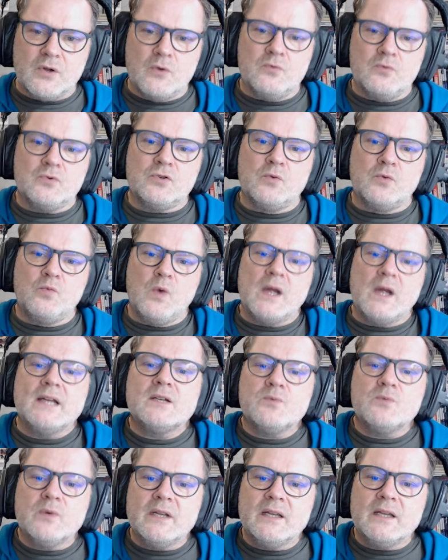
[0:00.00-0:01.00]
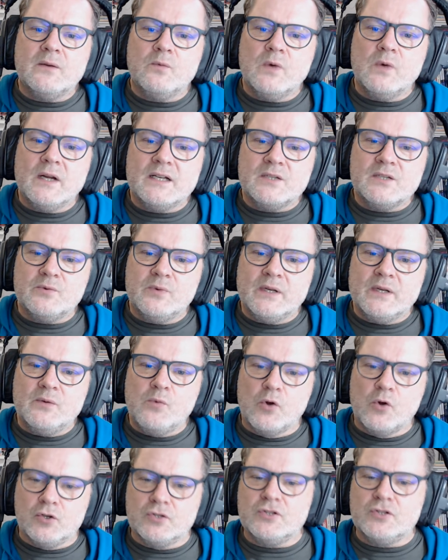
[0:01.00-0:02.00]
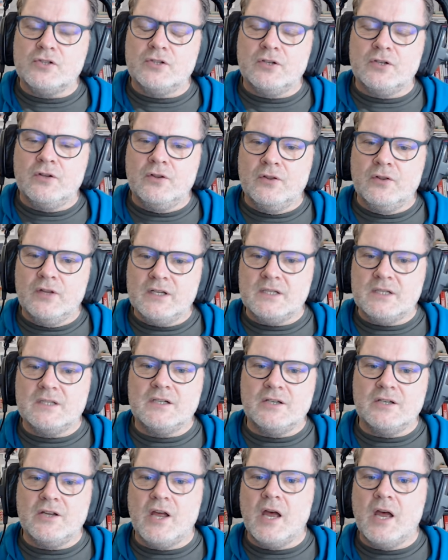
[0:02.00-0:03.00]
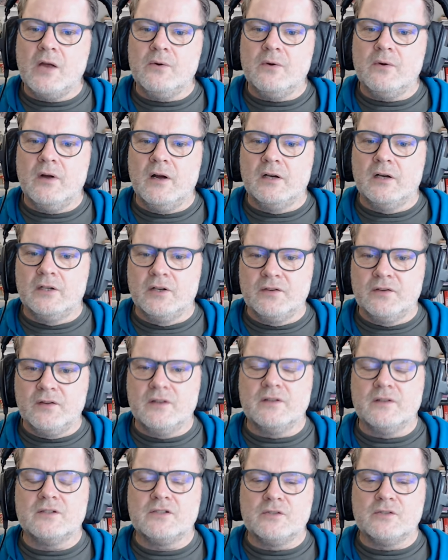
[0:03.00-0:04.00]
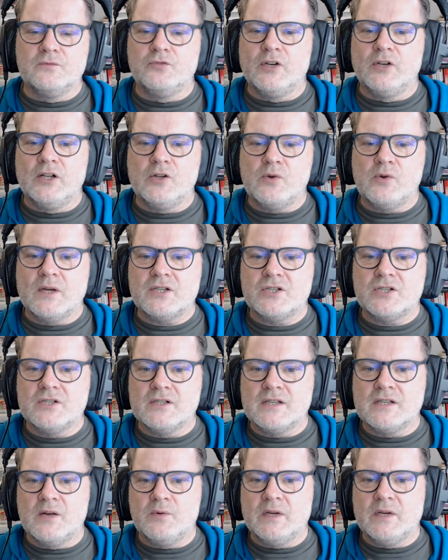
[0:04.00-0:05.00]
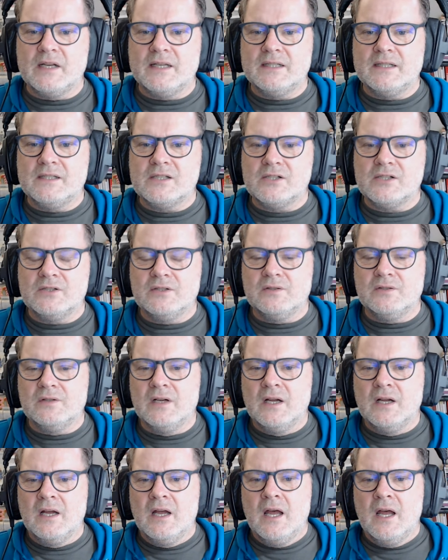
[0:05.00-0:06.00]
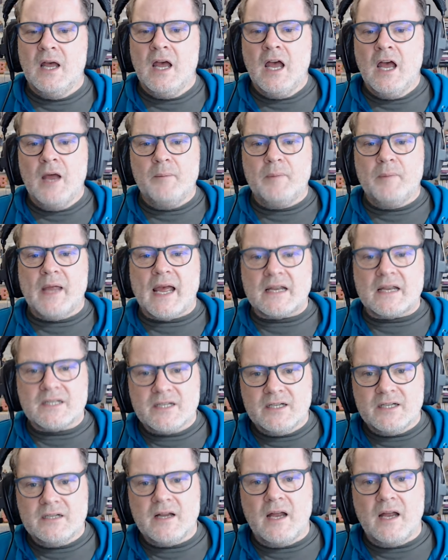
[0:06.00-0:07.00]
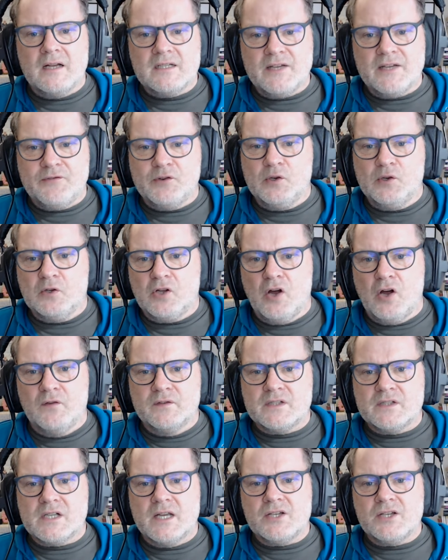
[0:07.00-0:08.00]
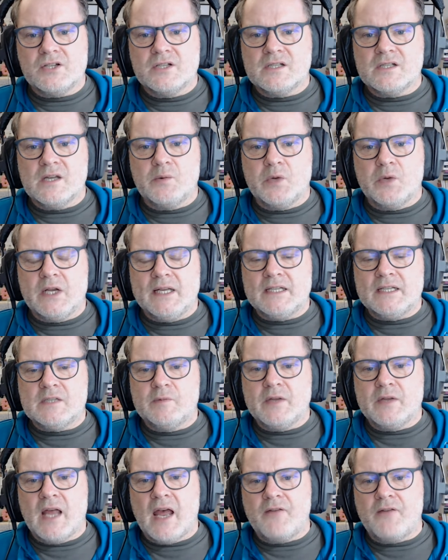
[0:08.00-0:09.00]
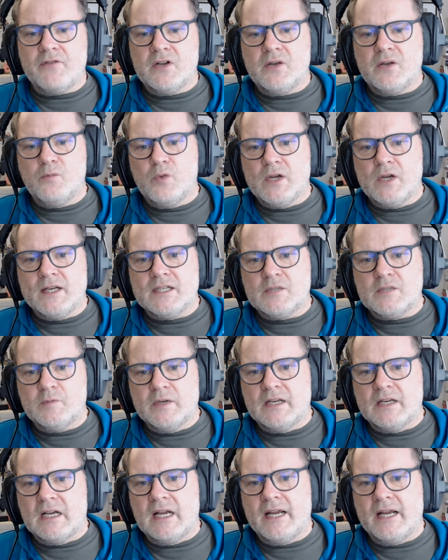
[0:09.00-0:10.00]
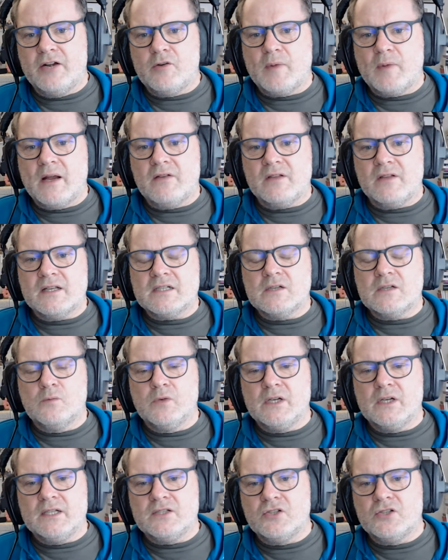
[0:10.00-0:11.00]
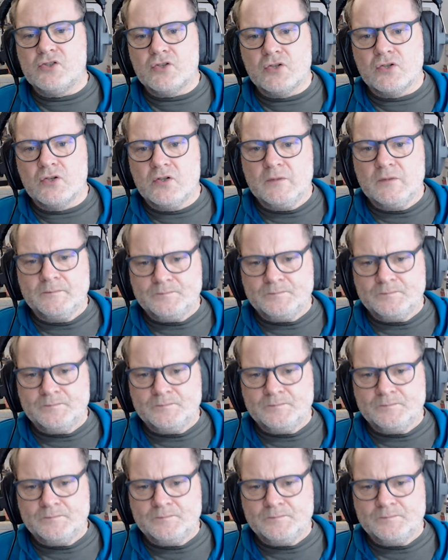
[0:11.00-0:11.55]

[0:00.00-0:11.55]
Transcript: so where do we where do we want this to go? And I think there's some real questions that we need to be asking and difficult conversations that we need to be having, and we need to be clear about this, and we need to draw